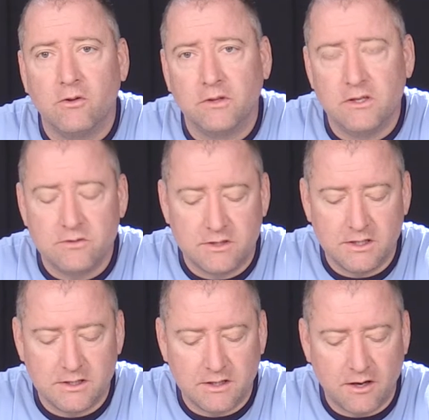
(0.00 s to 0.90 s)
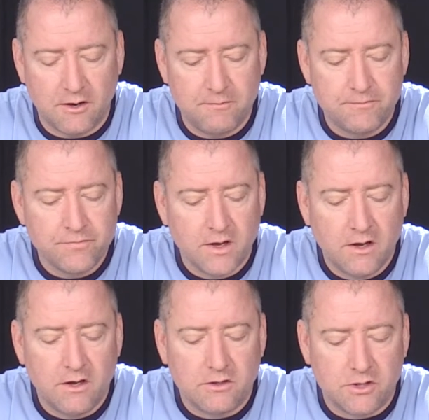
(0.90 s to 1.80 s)
only used it
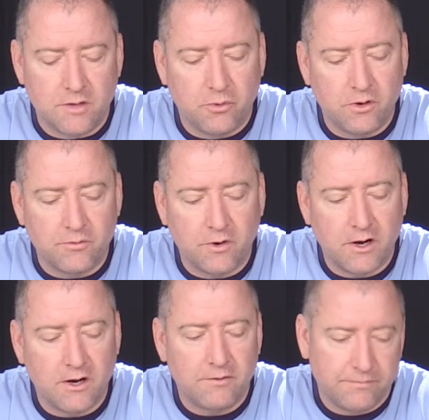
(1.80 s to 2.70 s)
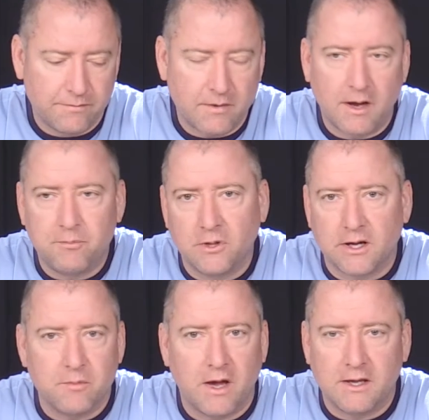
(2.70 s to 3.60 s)
to the point where I
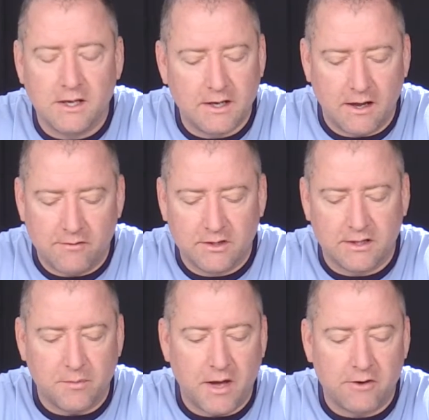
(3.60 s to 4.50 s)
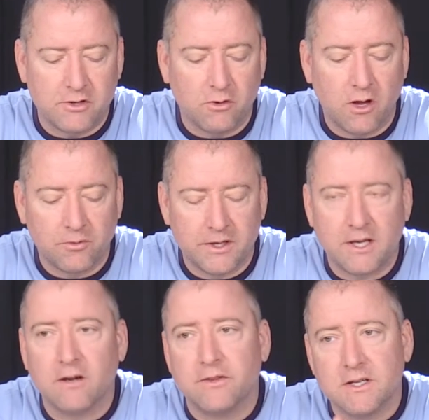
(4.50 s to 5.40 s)
plug it back in. I haven't let the battery go all the way
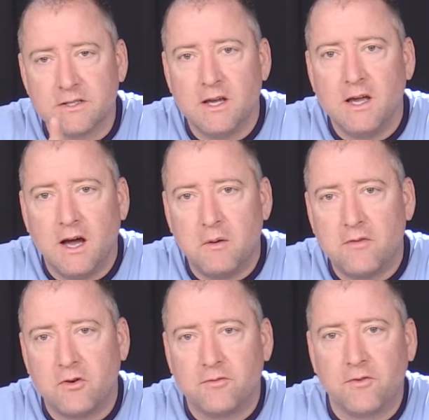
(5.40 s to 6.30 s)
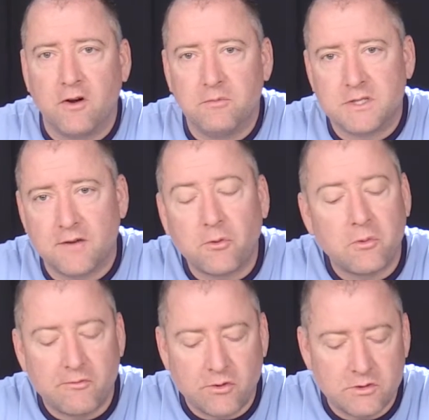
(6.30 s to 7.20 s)
down on this. However, from
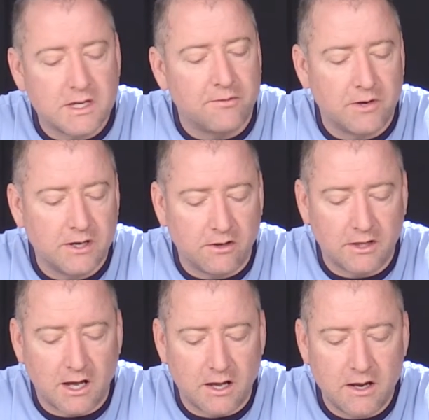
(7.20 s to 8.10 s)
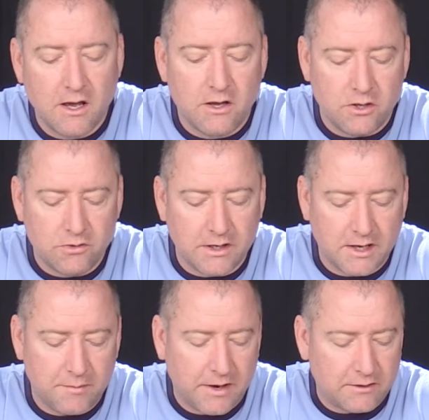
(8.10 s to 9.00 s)
several reviews I've read online, you can
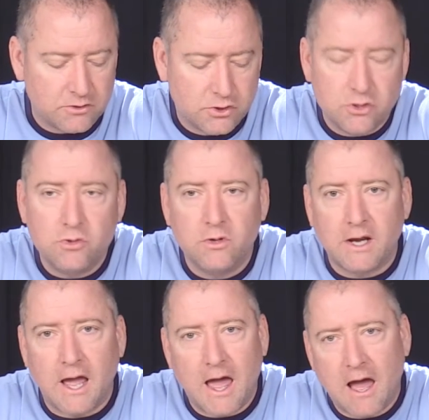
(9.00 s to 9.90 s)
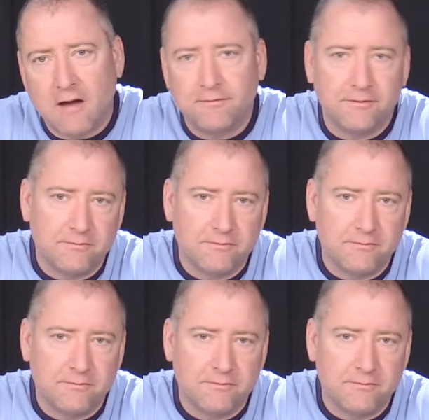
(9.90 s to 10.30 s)
get about 2.5,